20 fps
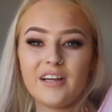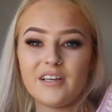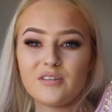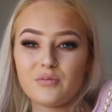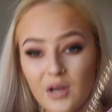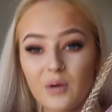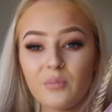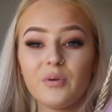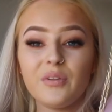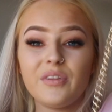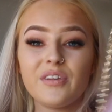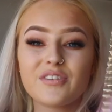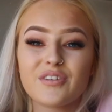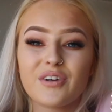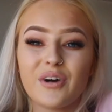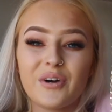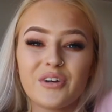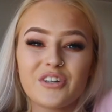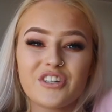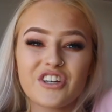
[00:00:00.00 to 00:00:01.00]
it is with this
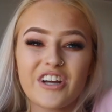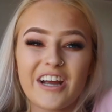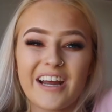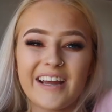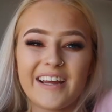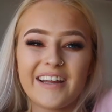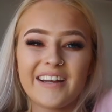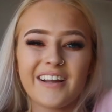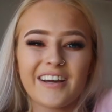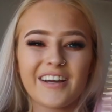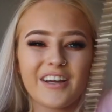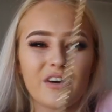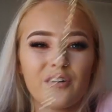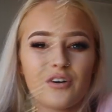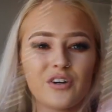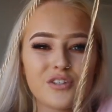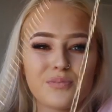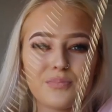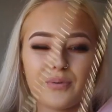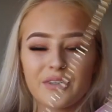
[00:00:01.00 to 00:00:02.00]
gold chain, like a
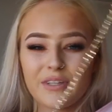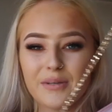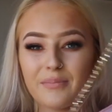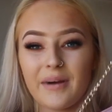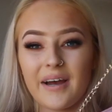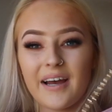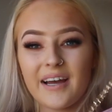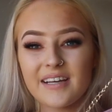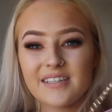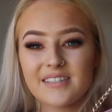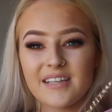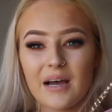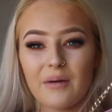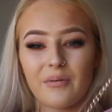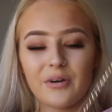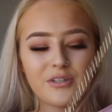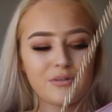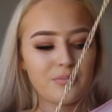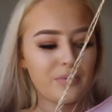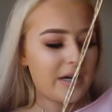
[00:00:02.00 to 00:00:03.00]
crossbody bag is
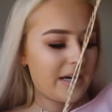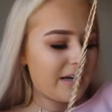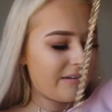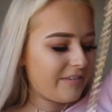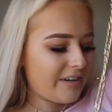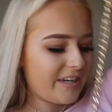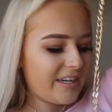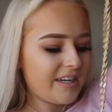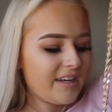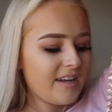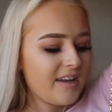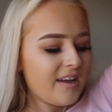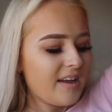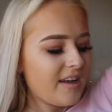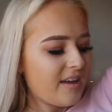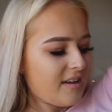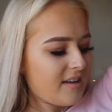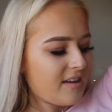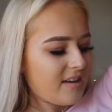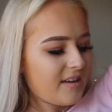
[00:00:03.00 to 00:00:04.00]
how I'd wear it.
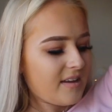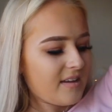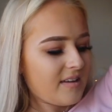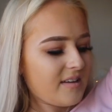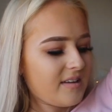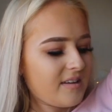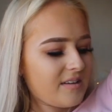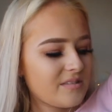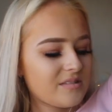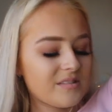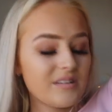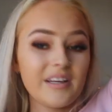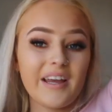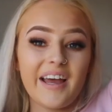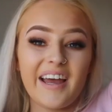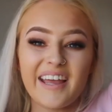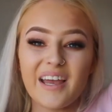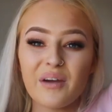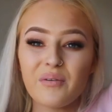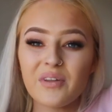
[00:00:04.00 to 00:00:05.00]
So
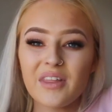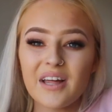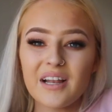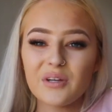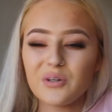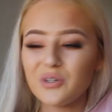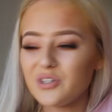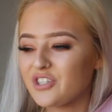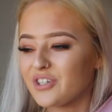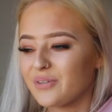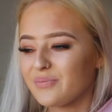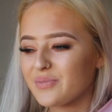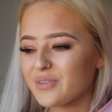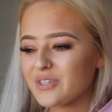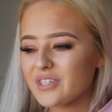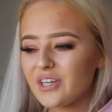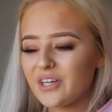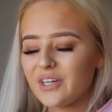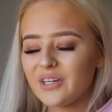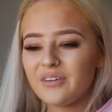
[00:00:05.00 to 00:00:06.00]
yeah, again with that little
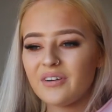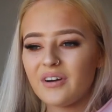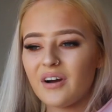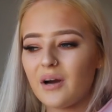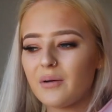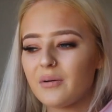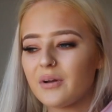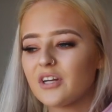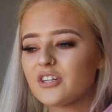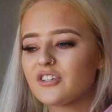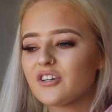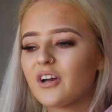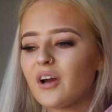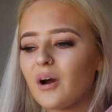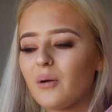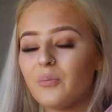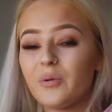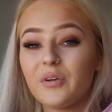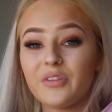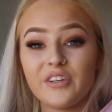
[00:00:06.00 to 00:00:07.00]
jumpsuit, I'm going to try
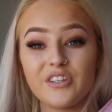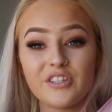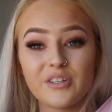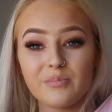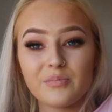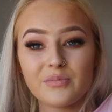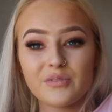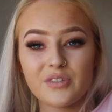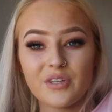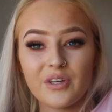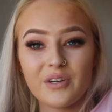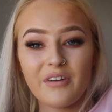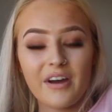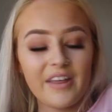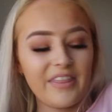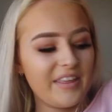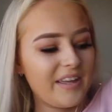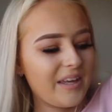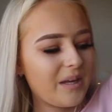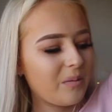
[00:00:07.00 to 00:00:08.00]
it on with the jumpsuit.
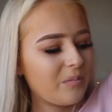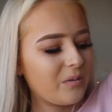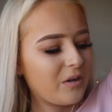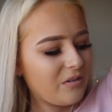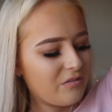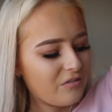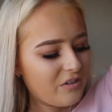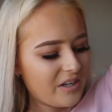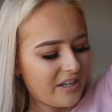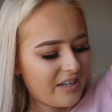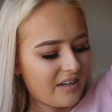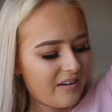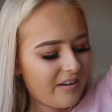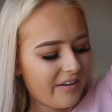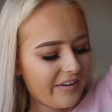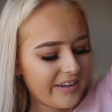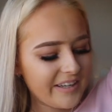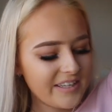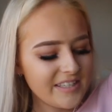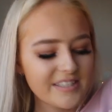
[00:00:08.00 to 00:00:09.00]
I think it will look really
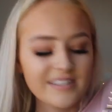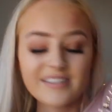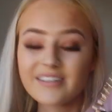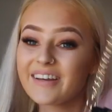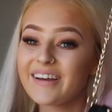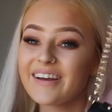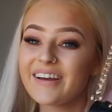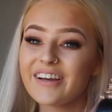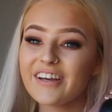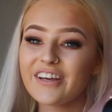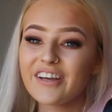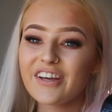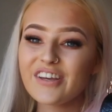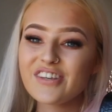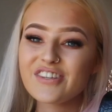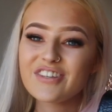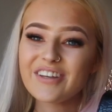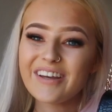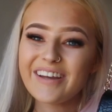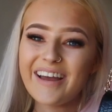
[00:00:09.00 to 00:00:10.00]
nice.
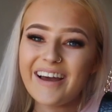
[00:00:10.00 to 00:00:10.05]
So